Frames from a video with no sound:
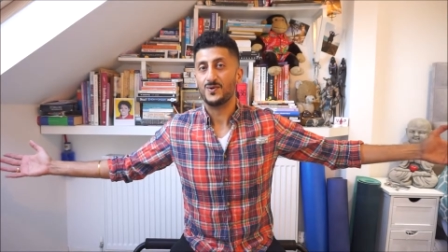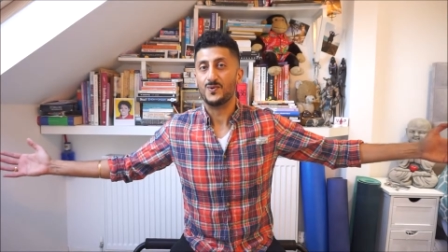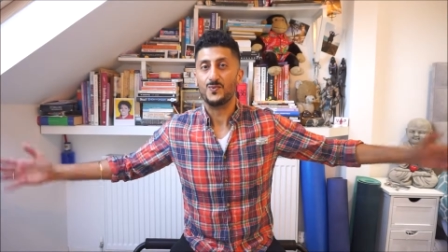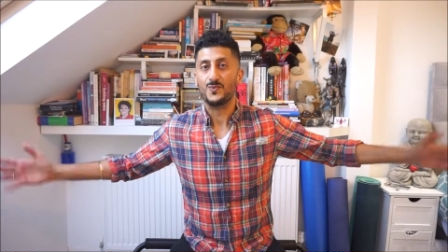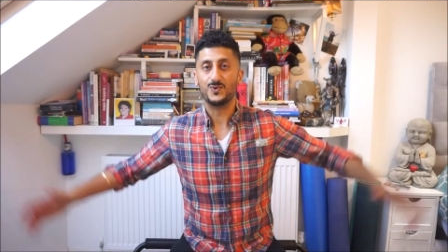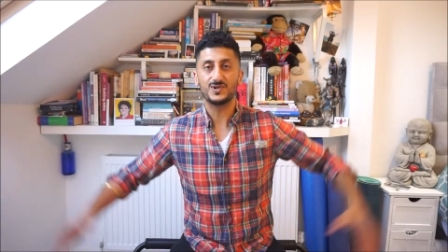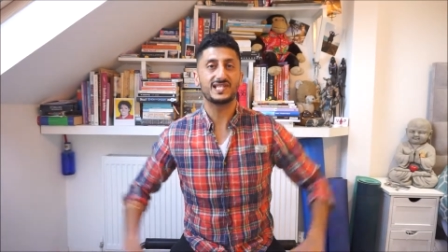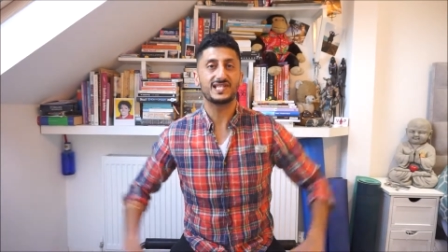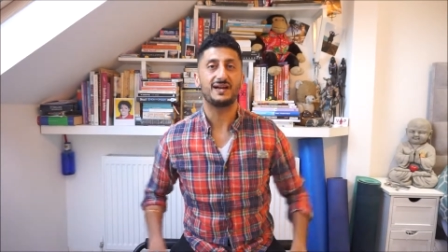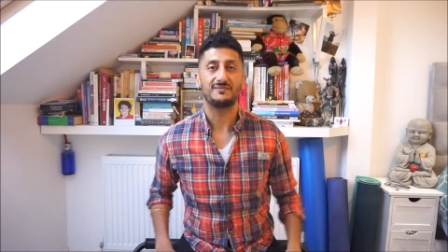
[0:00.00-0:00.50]

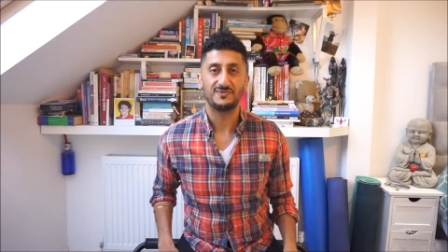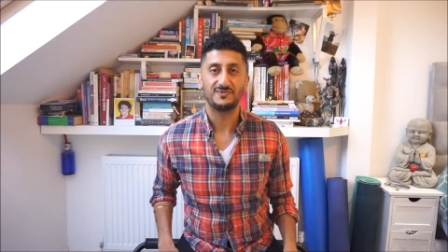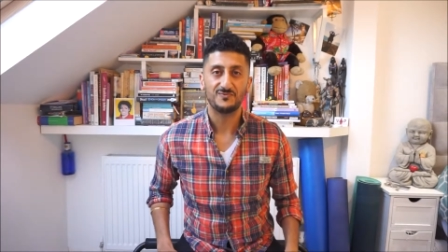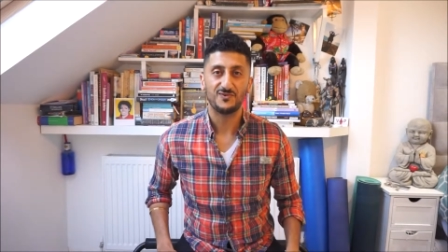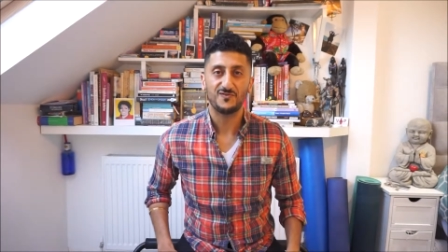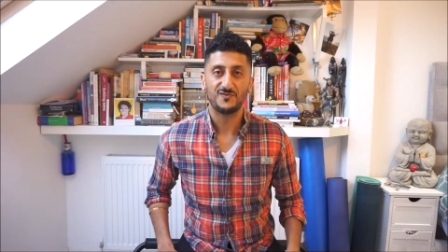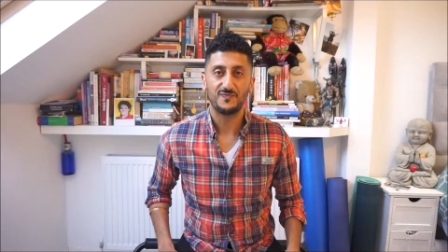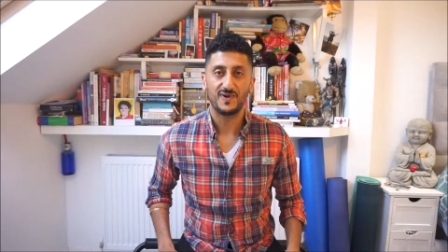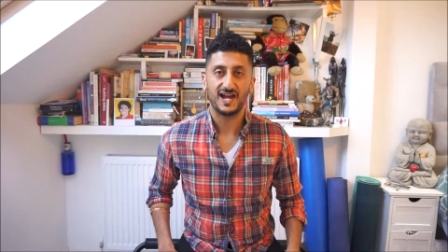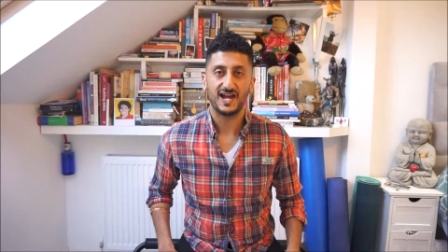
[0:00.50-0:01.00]
What's happening,
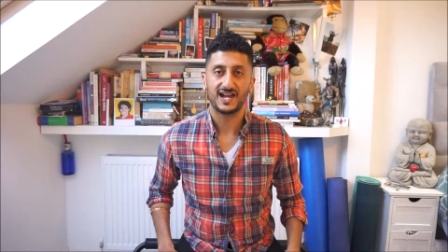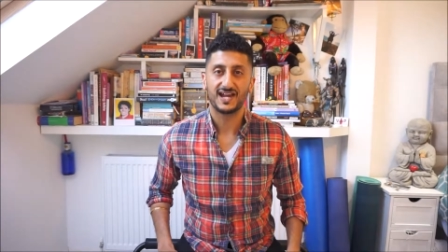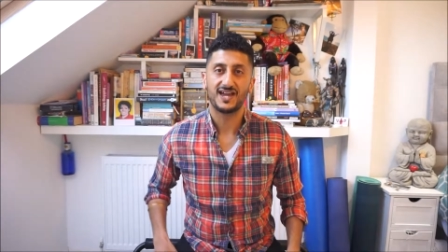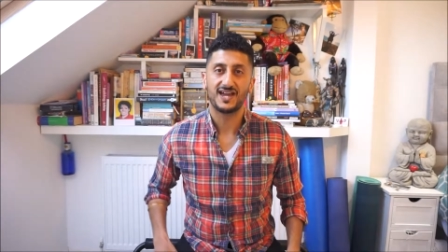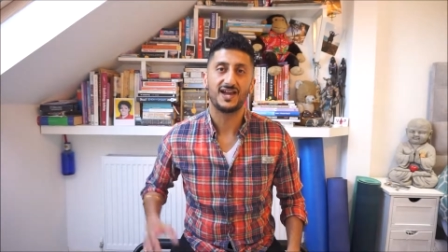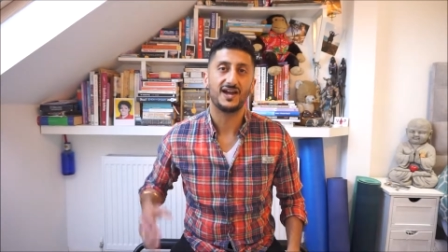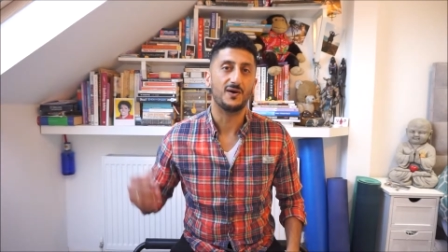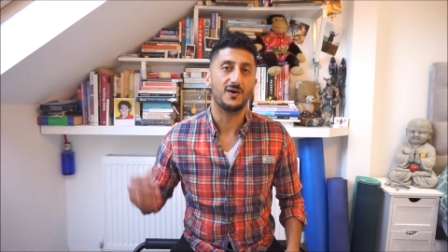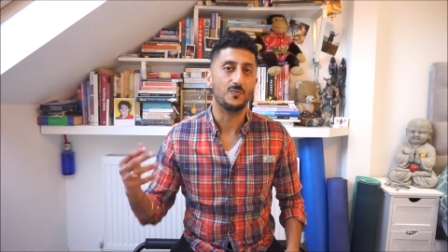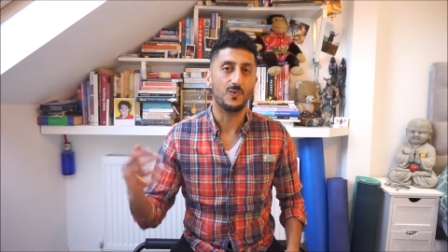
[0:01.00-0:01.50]
Wolfpack?
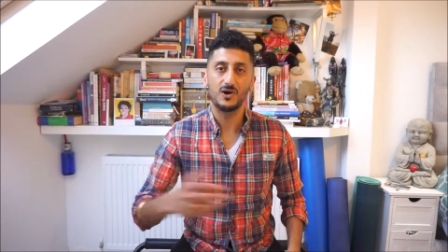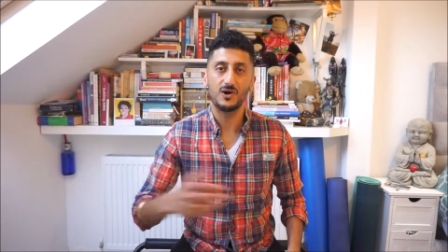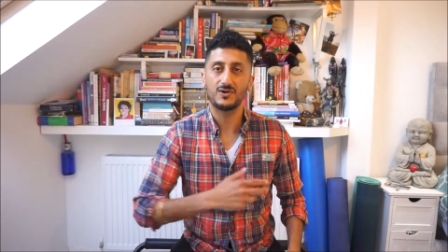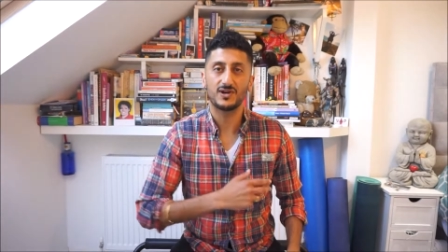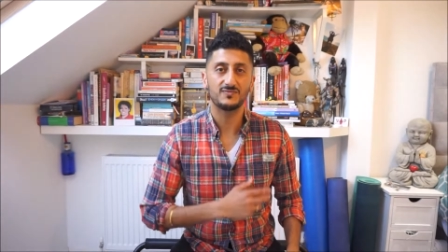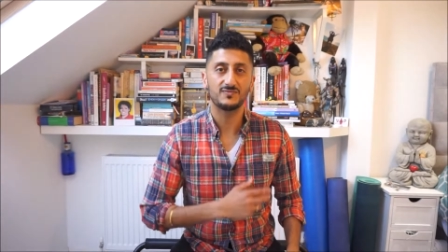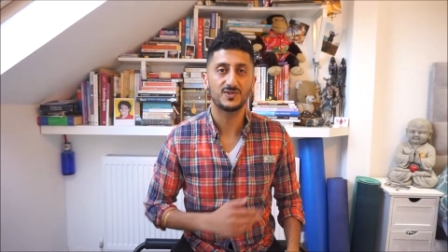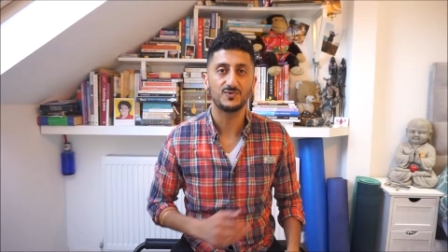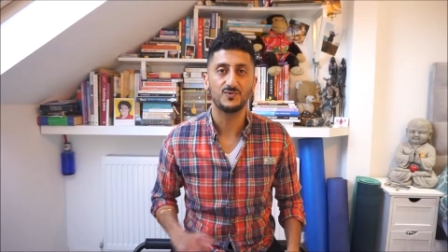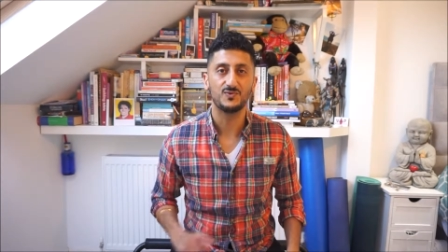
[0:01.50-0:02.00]
And
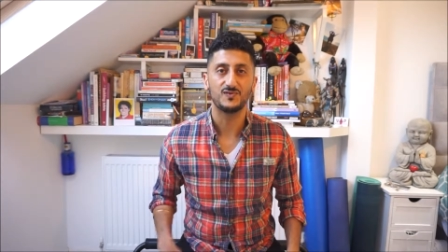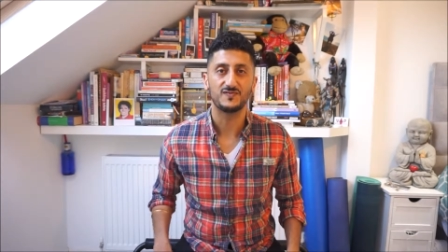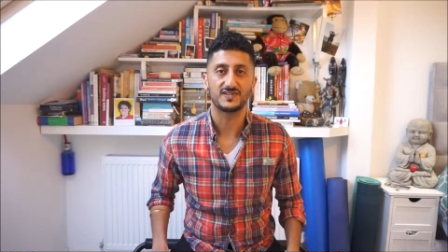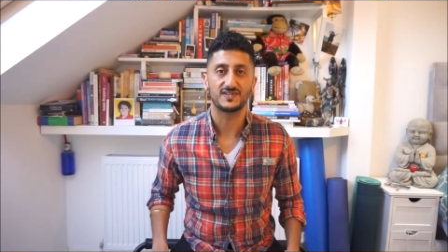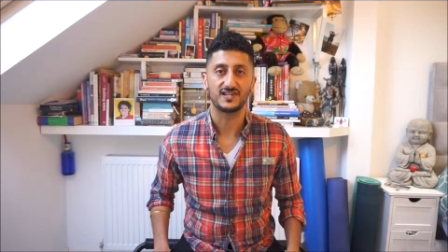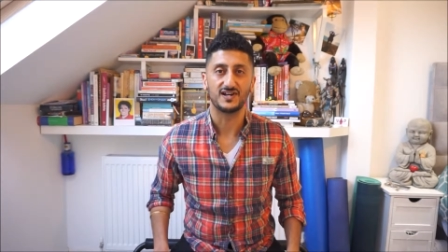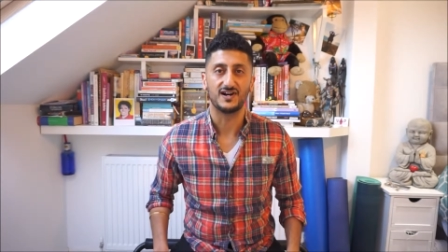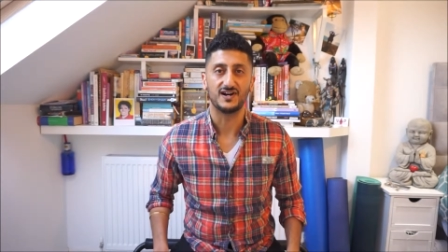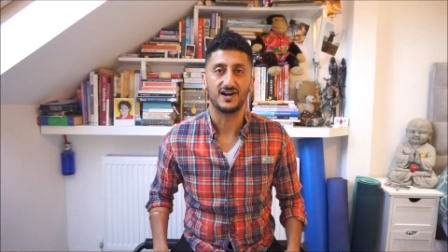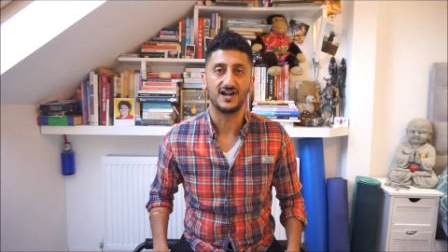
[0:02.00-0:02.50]
welcome to
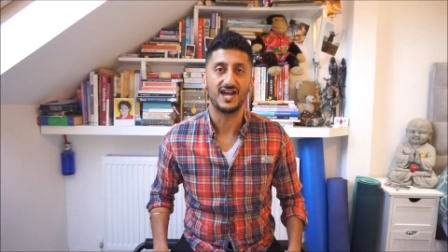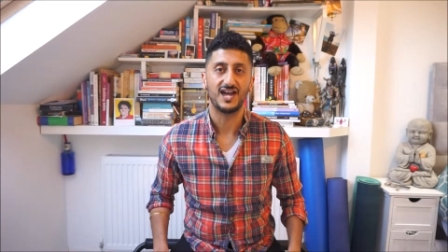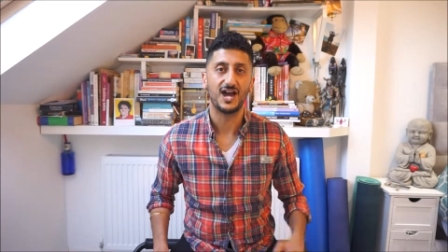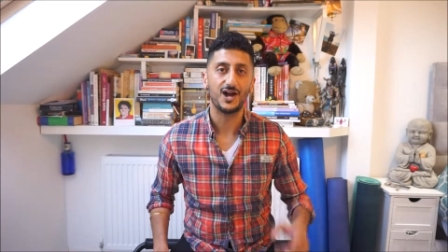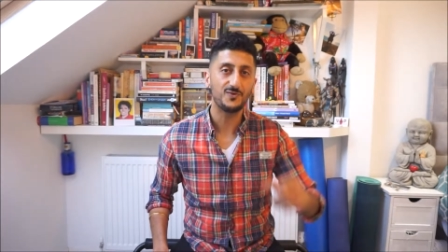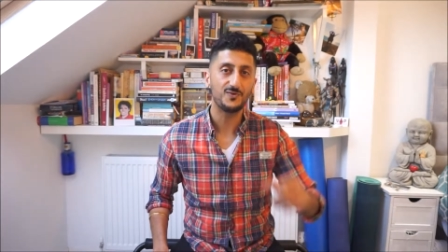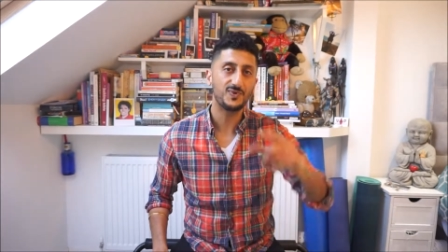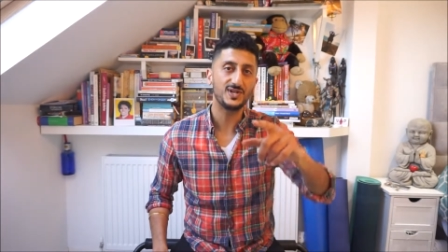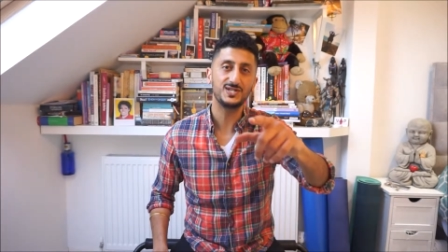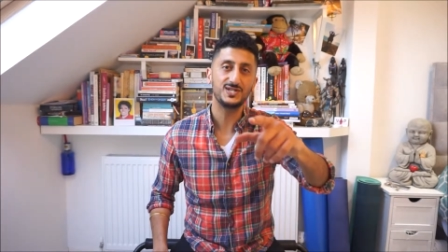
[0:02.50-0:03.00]
Wolfstaar,
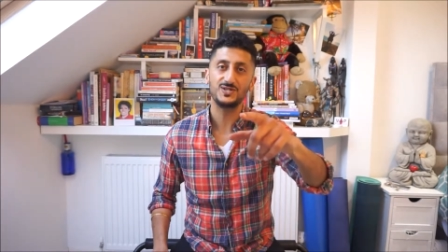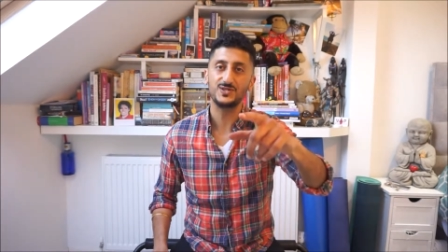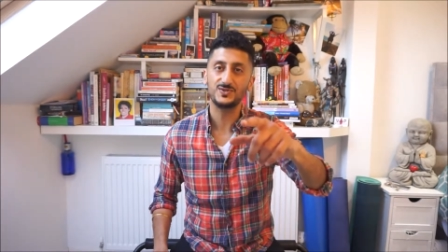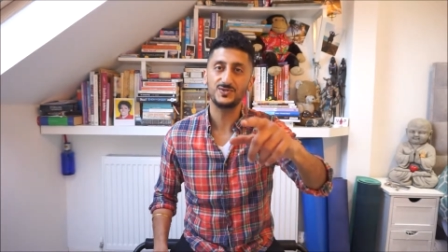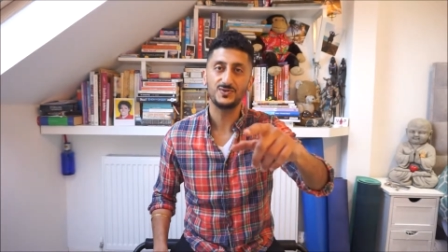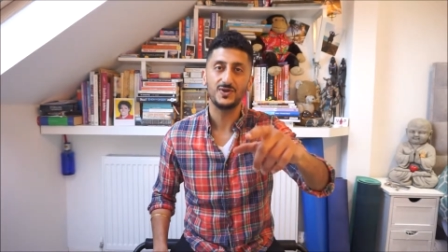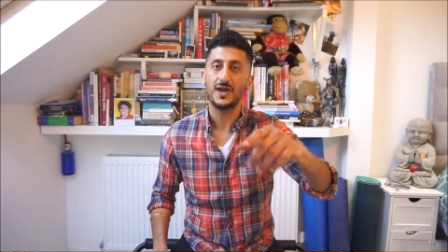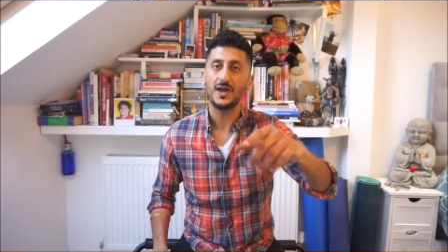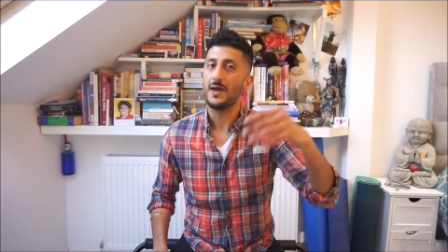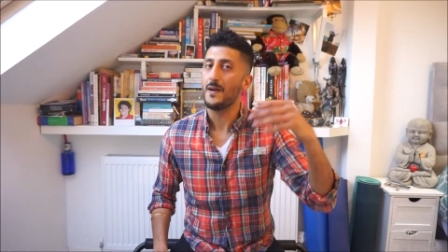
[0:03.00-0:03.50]
helping
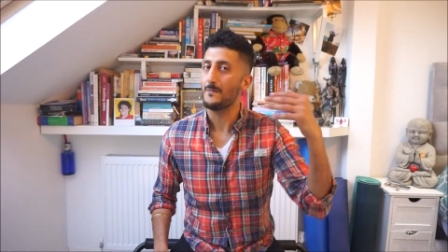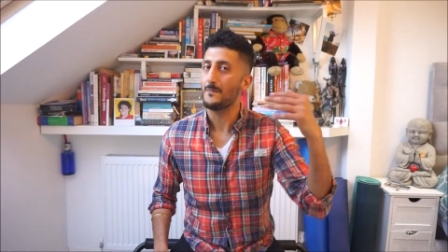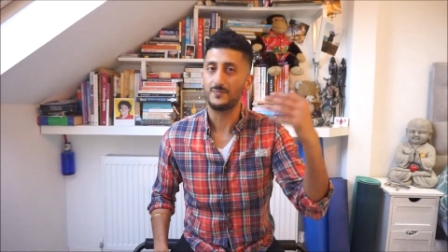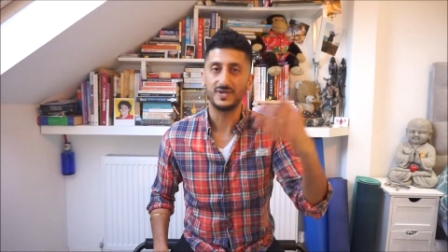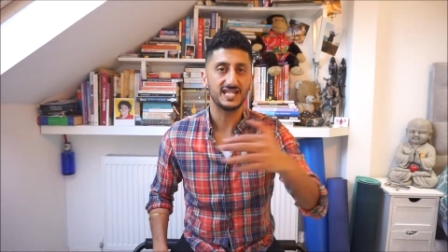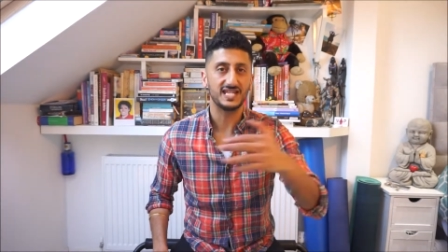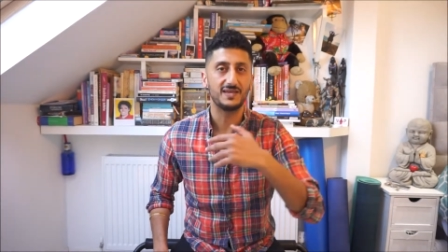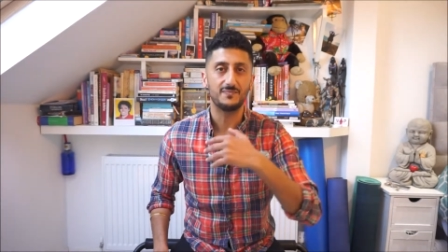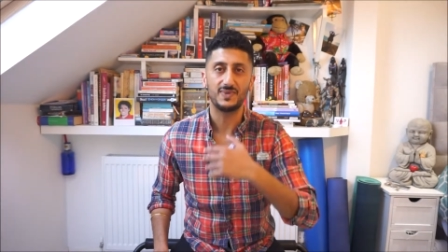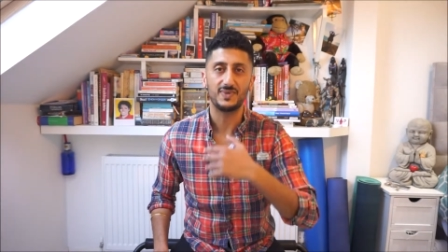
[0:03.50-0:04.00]
you
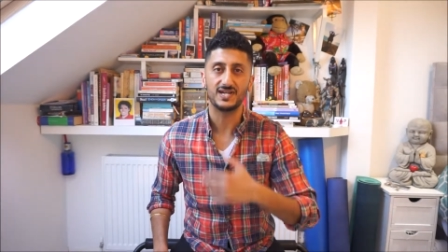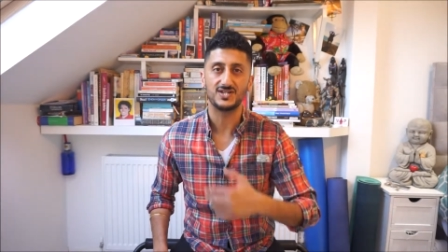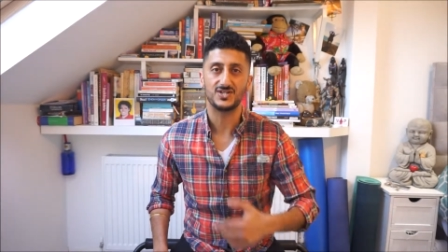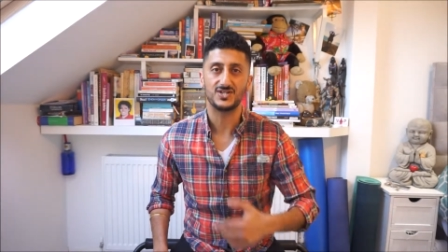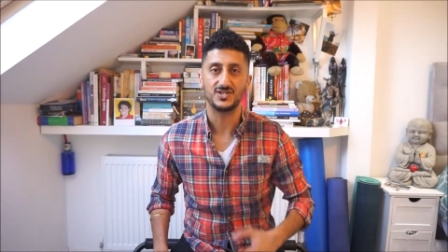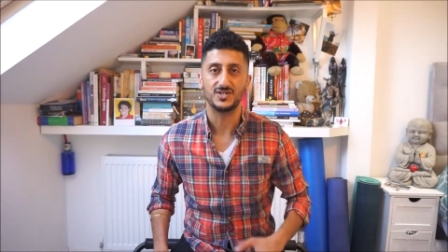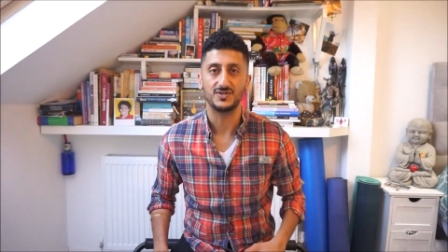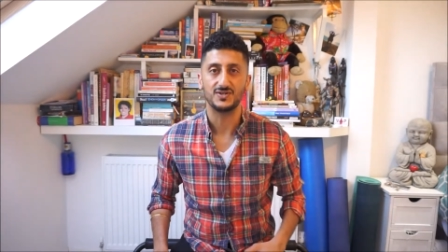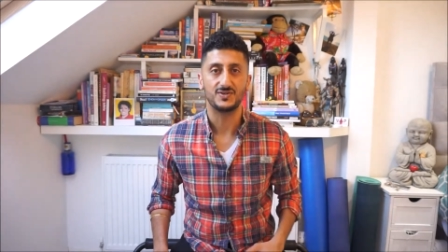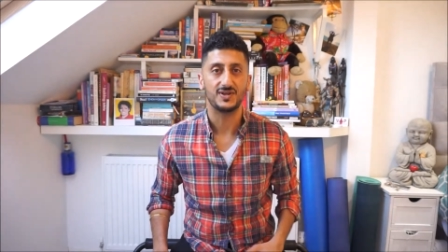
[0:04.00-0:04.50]
be the best
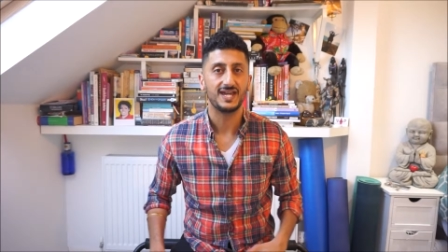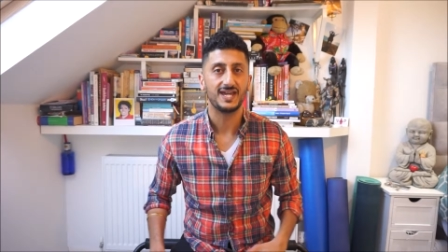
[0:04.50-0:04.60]
you.